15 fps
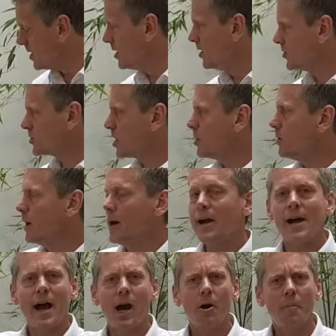So
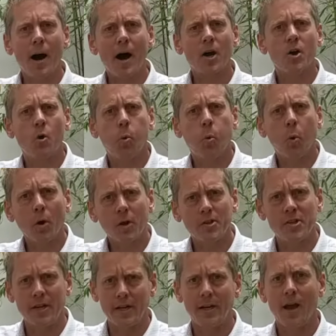how about a
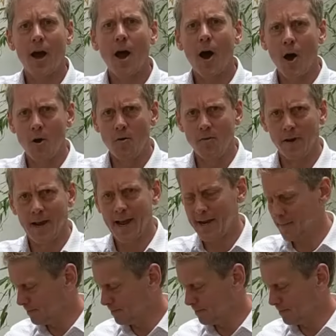quality overlay?